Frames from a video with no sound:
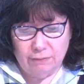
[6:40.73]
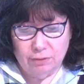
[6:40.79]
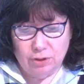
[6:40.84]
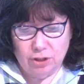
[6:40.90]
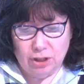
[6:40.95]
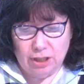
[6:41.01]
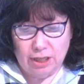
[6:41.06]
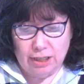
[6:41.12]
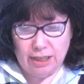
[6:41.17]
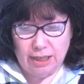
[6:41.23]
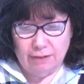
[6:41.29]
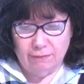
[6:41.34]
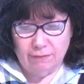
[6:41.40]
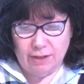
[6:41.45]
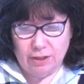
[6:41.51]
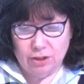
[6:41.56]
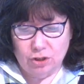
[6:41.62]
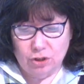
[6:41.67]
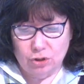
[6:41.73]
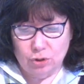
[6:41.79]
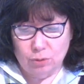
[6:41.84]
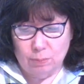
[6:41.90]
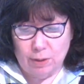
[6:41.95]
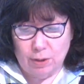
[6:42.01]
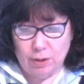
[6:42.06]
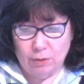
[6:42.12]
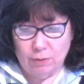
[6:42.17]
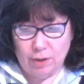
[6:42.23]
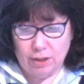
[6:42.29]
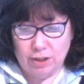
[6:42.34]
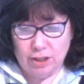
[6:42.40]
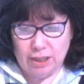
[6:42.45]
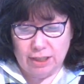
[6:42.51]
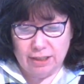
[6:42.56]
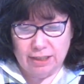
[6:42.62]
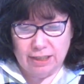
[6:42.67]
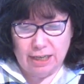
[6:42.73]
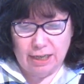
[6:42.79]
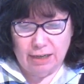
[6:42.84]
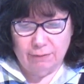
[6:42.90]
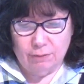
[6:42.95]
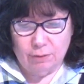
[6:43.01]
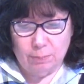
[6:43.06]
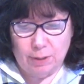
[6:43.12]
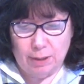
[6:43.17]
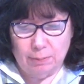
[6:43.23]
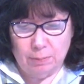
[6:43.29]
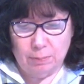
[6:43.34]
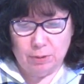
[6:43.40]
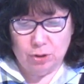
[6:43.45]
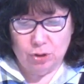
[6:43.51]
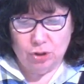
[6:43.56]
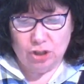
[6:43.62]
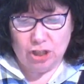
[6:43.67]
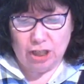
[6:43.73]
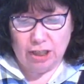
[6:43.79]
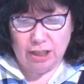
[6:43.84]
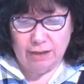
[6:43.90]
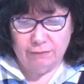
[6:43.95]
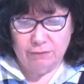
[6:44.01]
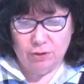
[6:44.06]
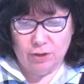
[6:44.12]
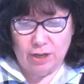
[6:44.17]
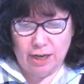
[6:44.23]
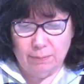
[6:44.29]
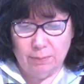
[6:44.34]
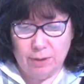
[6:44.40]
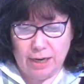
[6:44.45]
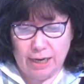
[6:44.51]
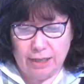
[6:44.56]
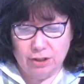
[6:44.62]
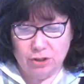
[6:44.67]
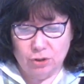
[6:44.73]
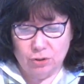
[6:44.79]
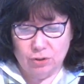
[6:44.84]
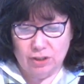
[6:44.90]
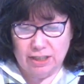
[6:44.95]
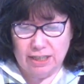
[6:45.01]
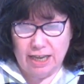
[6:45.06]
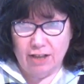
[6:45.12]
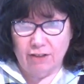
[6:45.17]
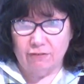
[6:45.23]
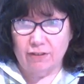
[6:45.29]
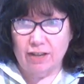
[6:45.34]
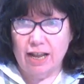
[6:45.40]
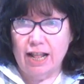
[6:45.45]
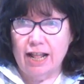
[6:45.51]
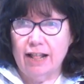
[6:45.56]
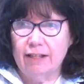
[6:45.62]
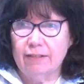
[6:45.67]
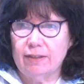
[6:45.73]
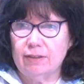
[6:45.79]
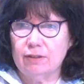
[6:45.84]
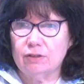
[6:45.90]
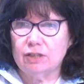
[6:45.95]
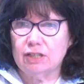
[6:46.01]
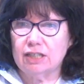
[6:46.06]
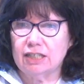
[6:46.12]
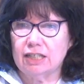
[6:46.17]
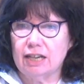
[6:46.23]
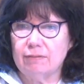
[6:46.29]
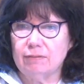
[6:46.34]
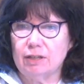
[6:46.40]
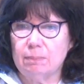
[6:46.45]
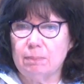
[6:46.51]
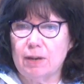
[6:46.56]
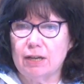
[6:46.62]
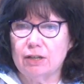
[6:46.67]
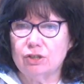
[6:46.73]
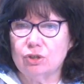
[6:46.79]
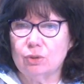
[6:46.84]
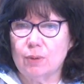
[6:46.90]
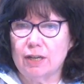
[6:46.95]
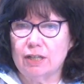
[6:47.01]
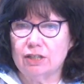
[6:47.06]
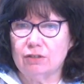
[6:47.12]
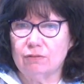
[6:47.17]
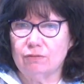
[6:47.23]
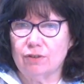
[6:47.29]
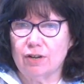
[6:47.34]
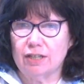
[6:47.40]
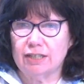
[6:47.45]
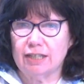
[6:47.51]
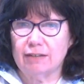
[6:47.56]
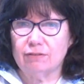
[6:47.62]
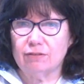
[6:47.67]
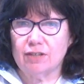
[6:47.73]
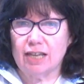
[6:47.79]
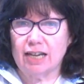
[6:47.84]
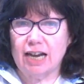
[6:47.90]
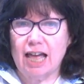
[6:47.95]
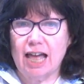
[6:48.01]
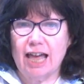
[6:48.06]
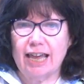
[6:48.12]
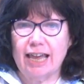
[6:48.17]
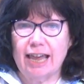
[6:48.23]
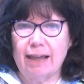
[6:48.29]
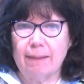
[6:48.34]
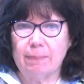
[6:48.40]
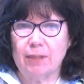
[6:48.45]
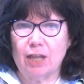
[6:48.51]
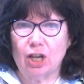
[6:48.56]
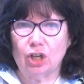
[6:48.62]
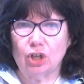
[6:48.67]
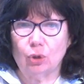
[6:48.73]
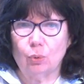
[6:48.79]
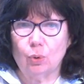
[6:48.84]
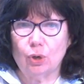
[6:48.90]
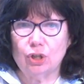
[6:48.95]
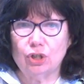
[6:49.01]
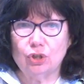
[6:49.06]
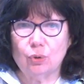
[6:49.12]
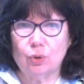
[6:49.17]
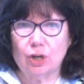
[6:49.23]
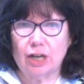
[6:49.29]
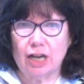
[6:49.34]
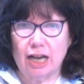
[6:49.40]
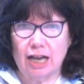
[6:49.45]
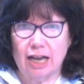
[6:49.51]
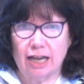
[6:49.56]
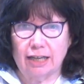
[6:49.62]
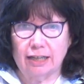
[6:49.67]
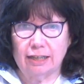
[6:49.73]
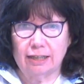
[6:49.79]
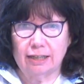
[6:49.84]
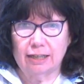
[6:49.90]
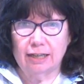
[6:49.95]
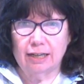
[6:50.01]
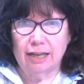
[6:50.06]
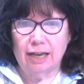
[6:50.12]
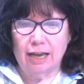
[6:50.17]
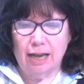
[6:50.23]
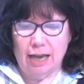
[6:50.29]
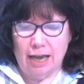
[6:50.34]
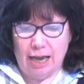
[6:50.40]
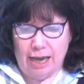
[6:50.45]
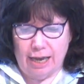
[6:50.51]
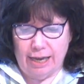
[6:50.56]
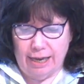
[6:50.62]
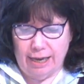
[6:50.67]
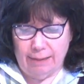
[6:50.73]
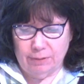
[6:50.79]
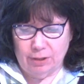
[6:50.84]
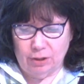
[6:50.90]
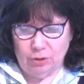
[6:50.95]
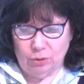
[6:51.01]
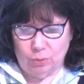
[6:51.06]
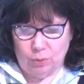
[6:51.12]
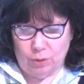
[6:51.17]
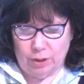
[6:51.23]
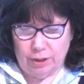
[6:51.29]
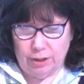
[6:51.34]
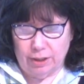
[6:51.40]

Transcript: You shall not take vengeance or bear a grudge against any of your people, but you shall love your neighbor as yourself. And there's this lovely punctuation phrase after that I am the Lord your God. I am the Lord.